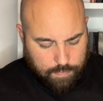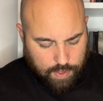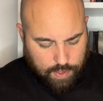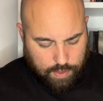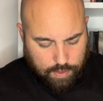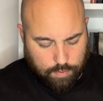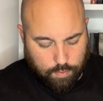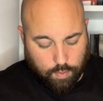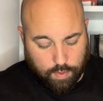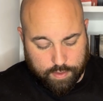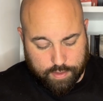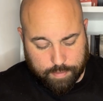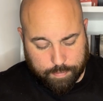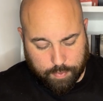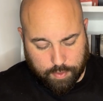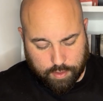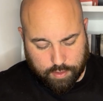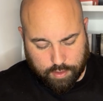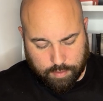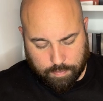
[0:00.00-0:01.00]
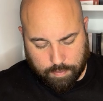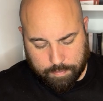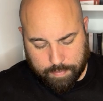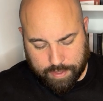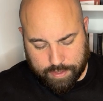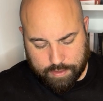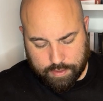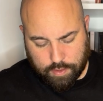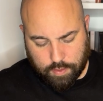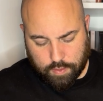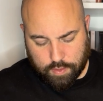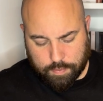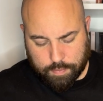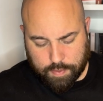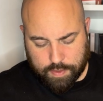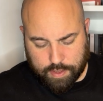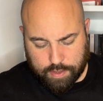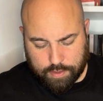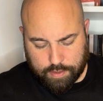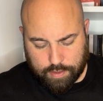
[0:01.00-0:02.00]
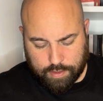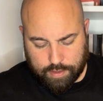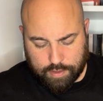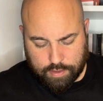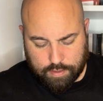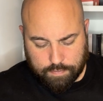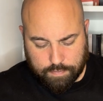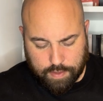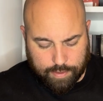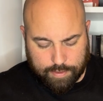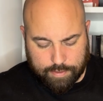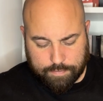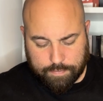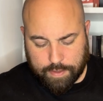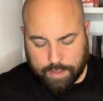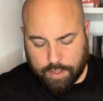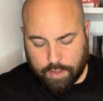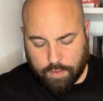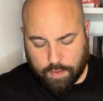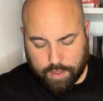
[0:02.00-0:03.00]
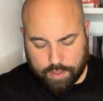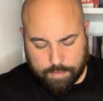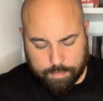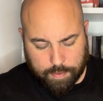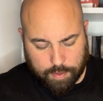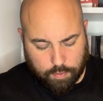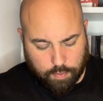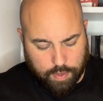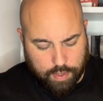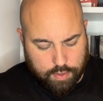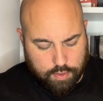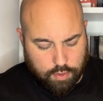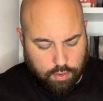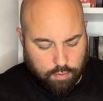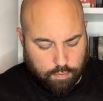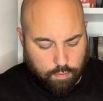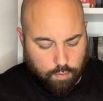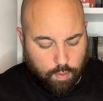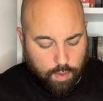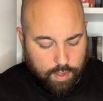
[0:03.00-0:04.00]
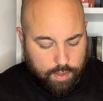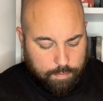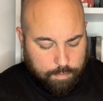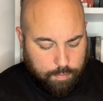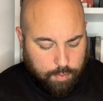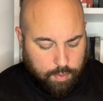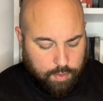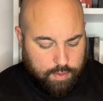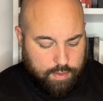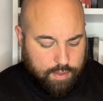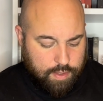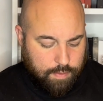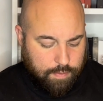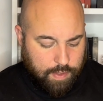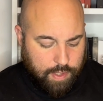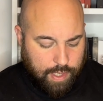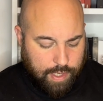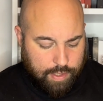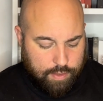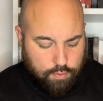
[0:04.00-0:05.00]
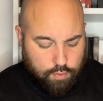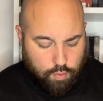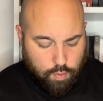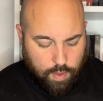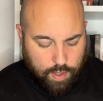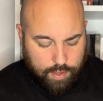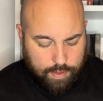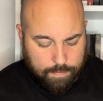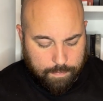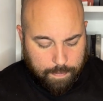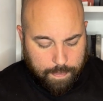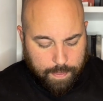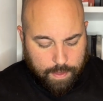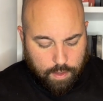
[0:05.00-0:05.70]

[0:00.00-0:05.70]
Then Once Upon a Time in Mexico is presented in its video aspect ratio of 1.78:1